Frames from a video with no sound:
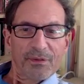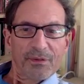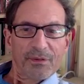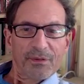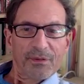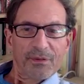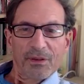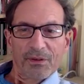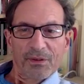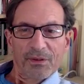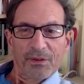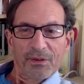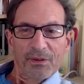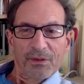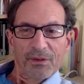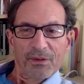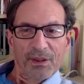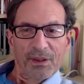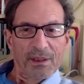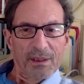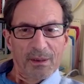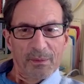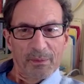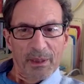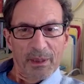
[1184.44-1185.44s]
you
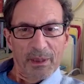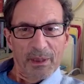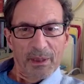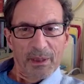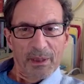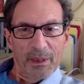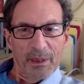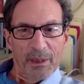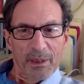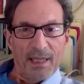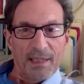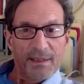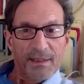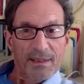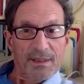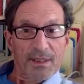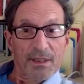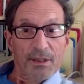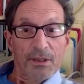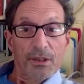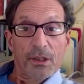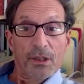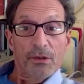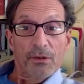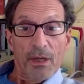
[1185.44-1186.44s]
think about it,
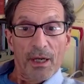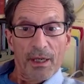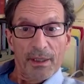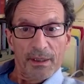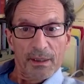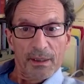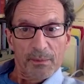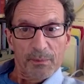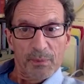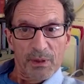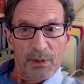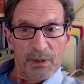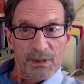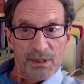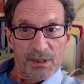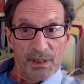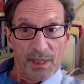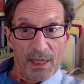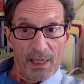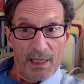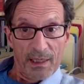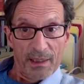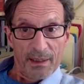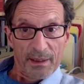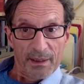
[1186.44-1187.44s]
that's the neurotic
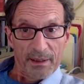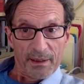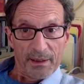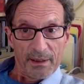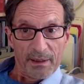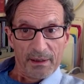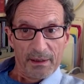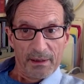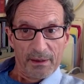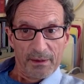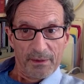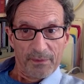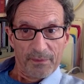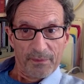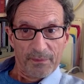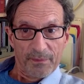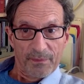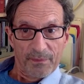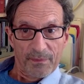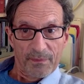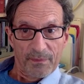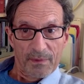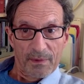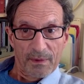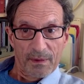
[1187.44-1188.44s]
personality,
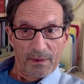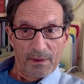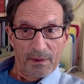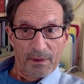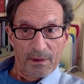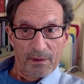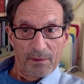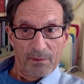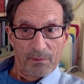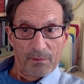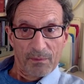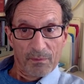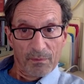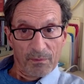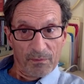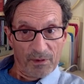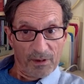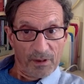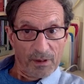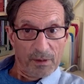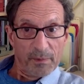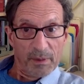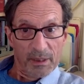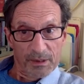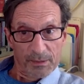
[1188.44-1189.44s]

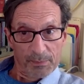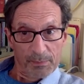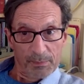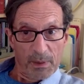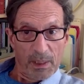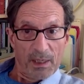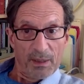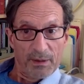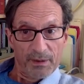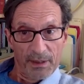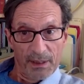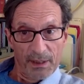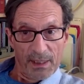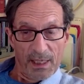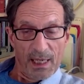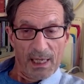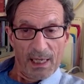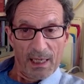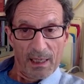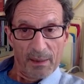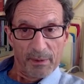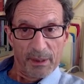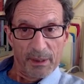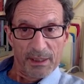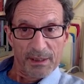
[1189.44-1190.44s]
very much bound in
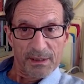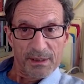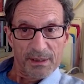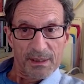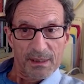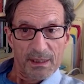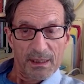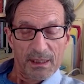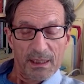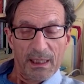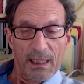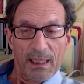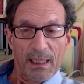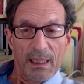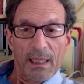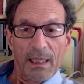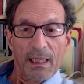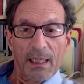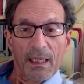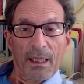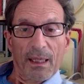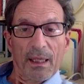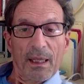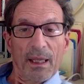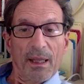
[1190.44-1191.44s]
habits.
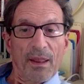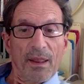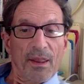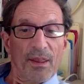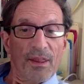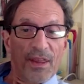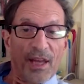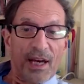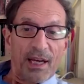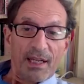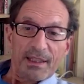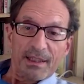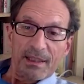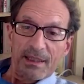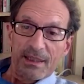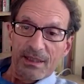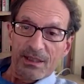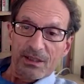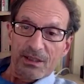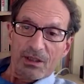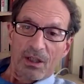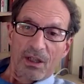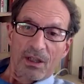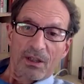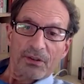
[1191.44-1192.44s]
That
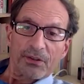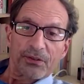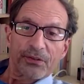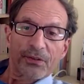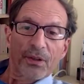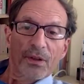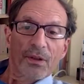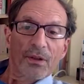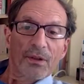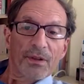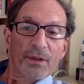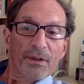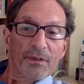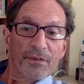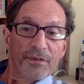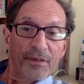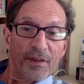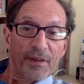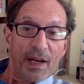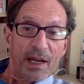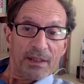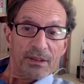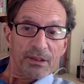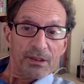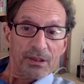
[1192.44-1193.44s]
is also the
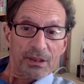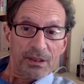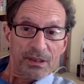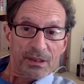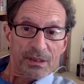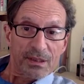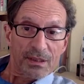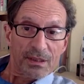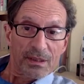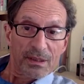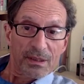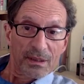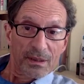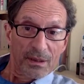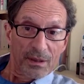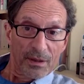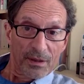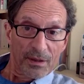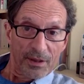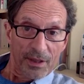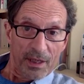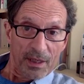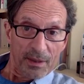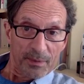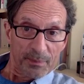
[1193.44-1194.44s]
fascist
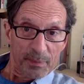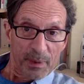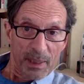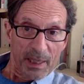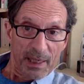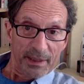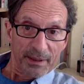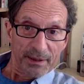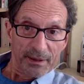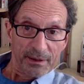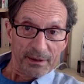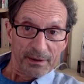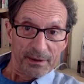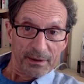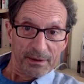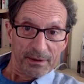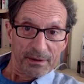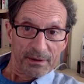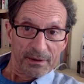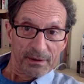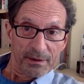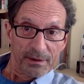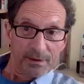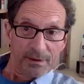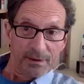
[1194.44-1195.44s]
thought pattern
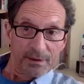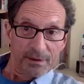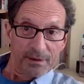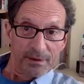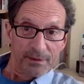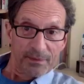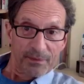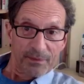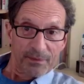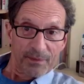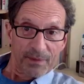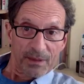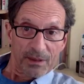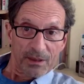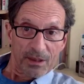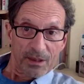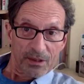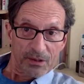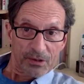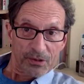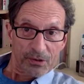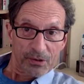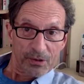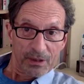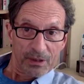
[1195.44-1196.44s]

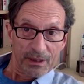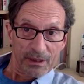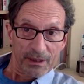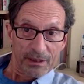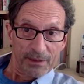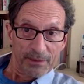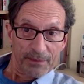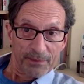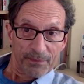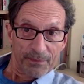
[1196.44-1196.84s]
culturally.